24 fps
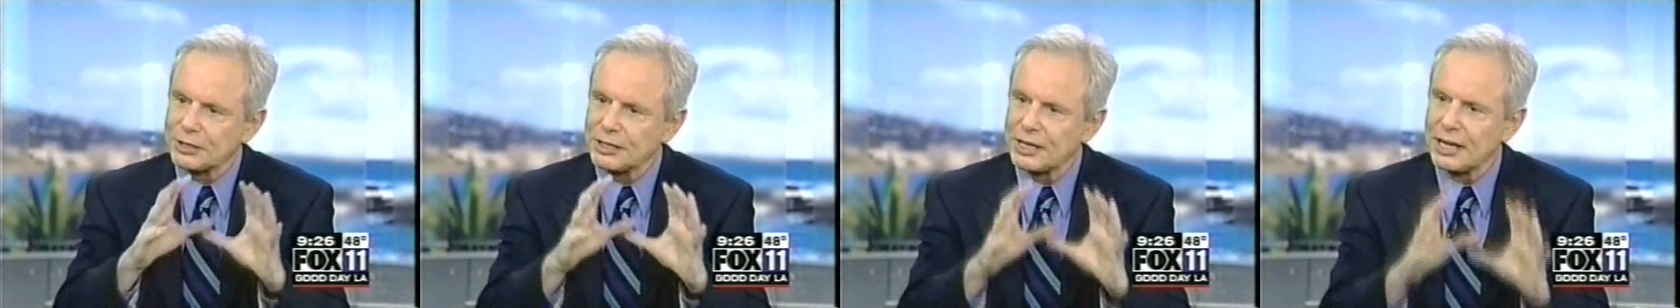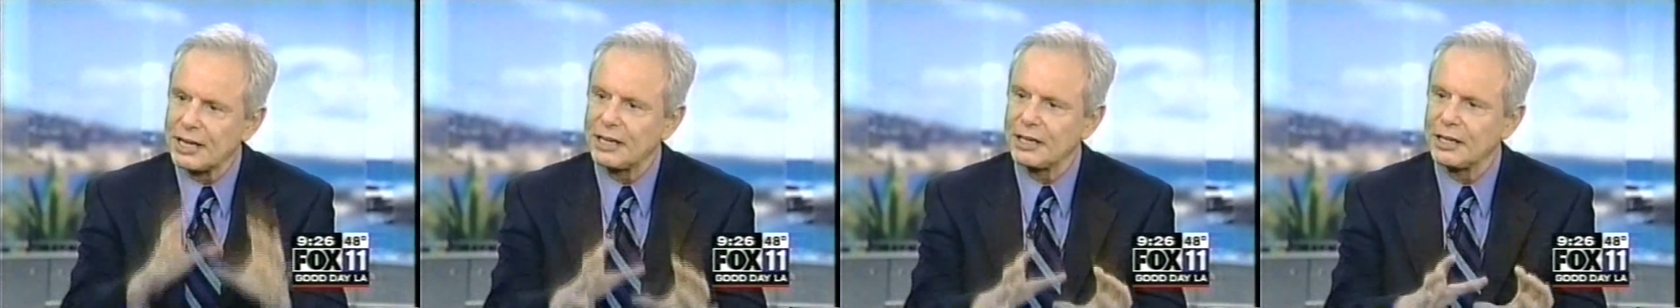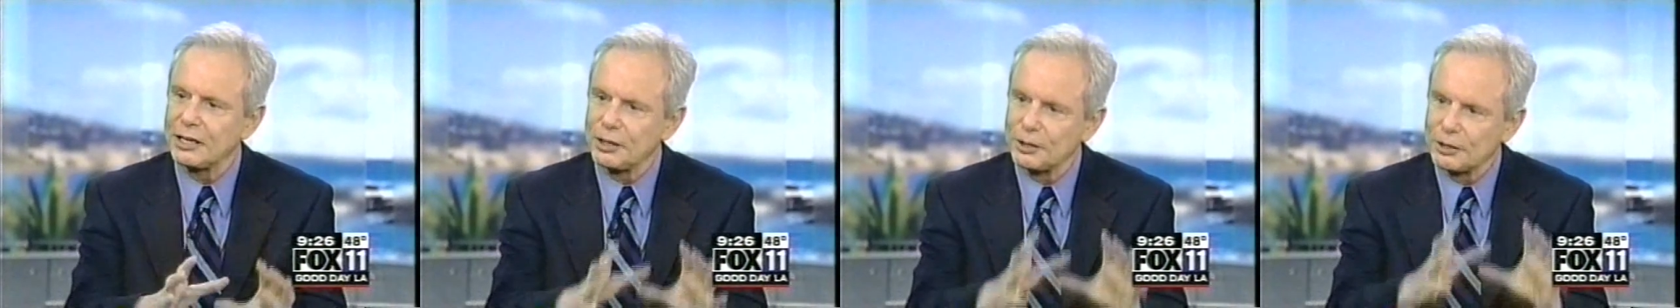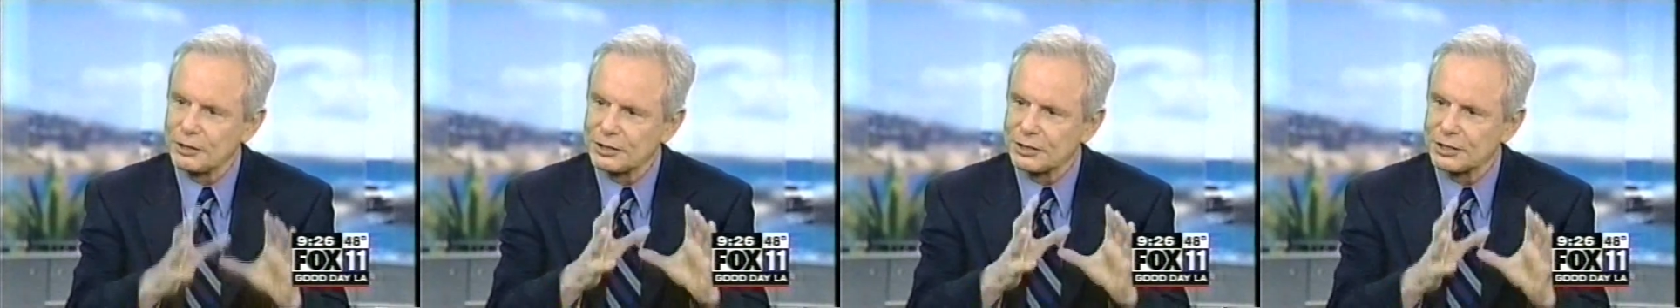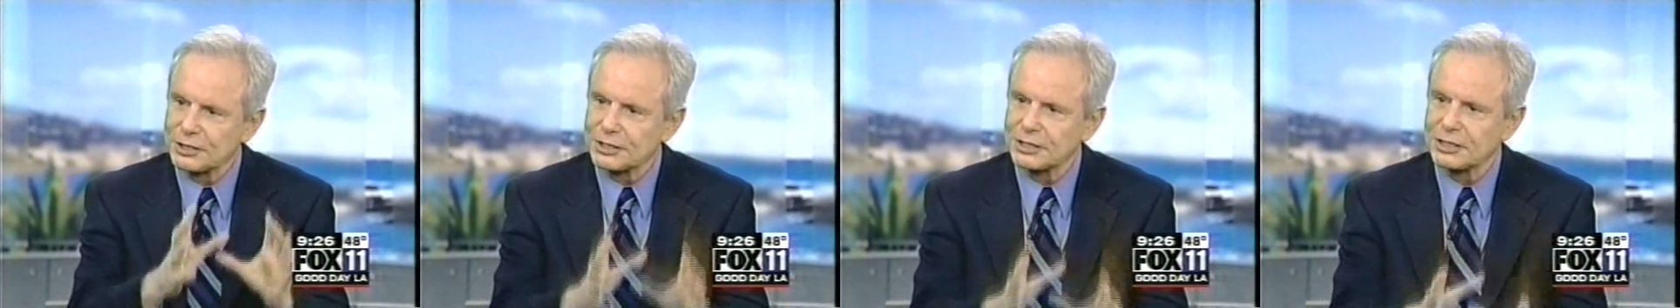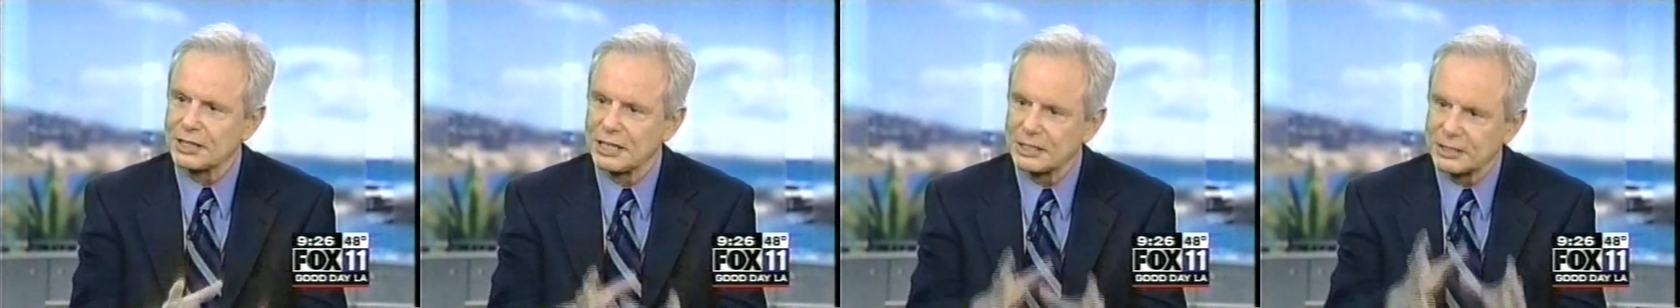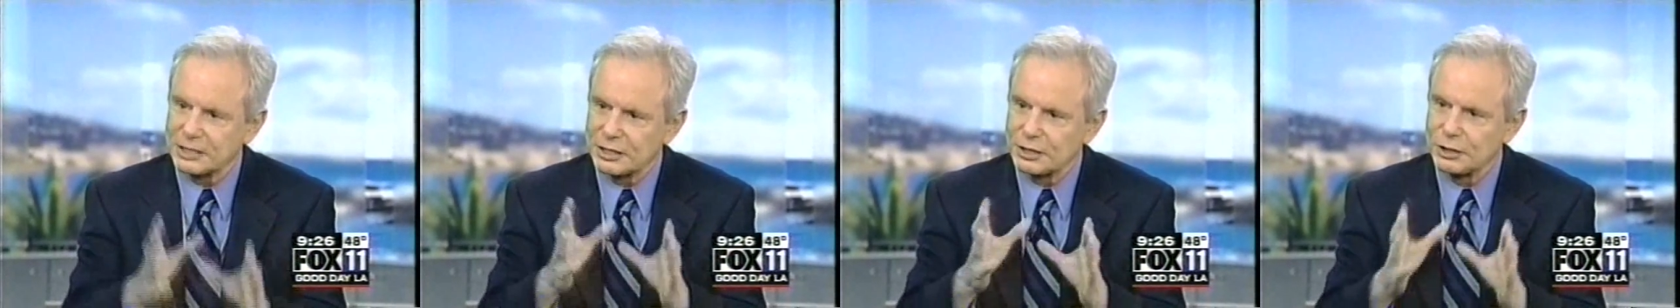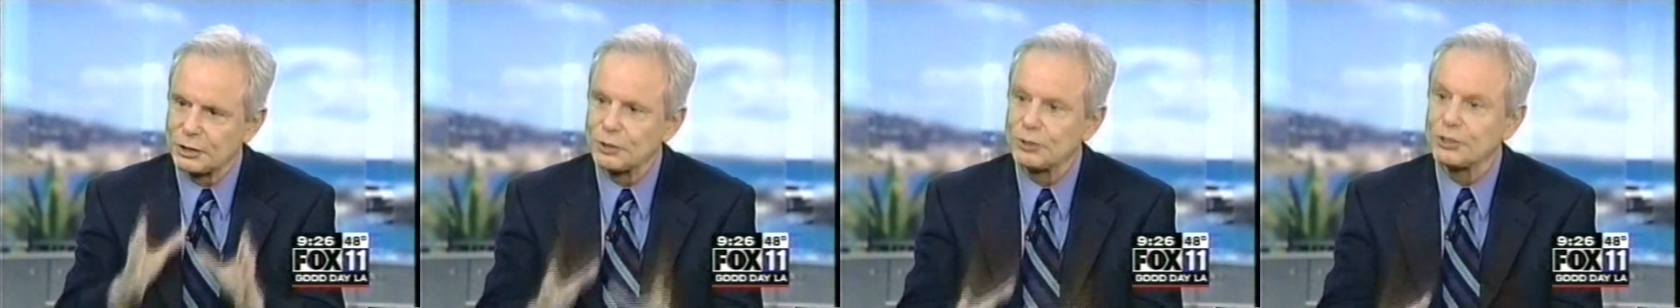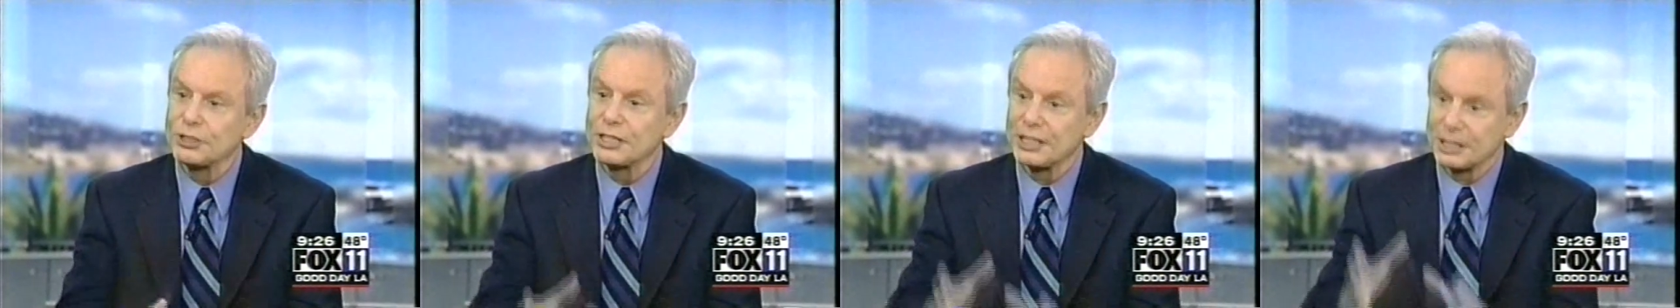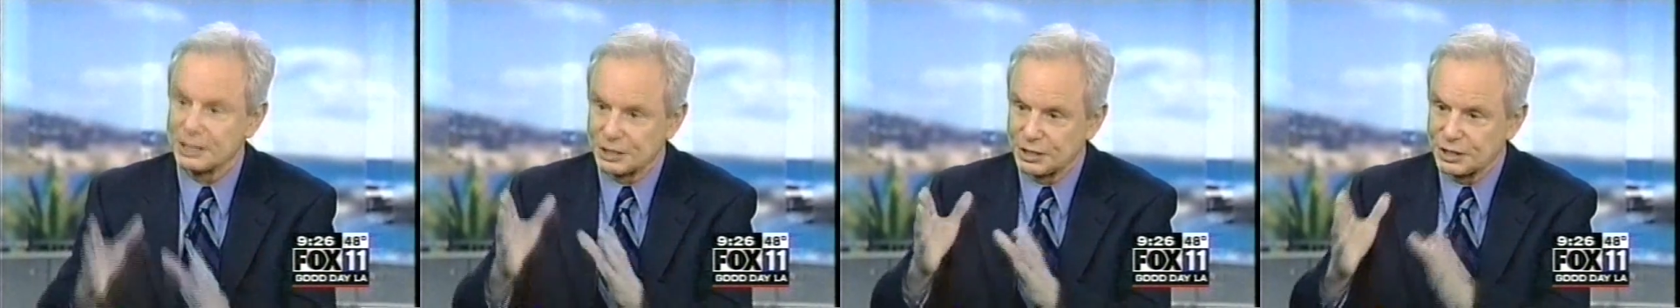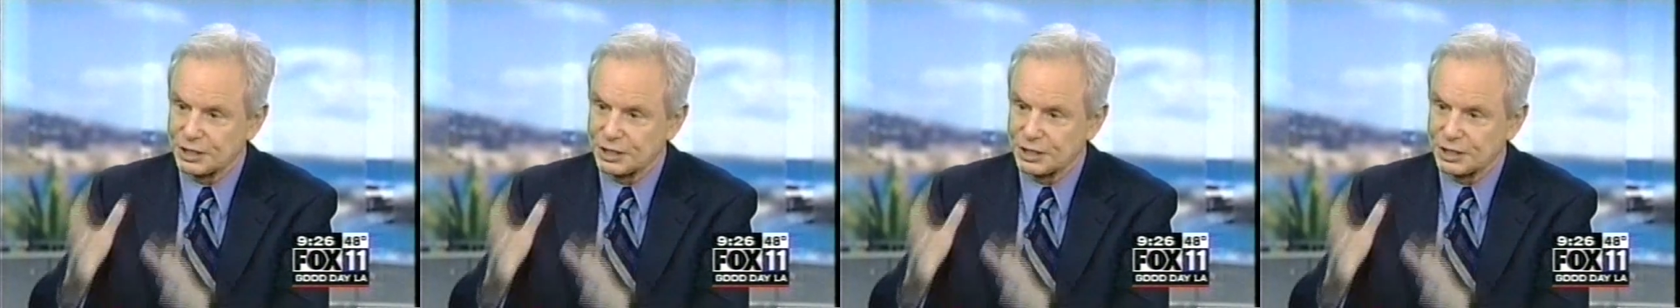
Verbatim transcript: taking your success and using it in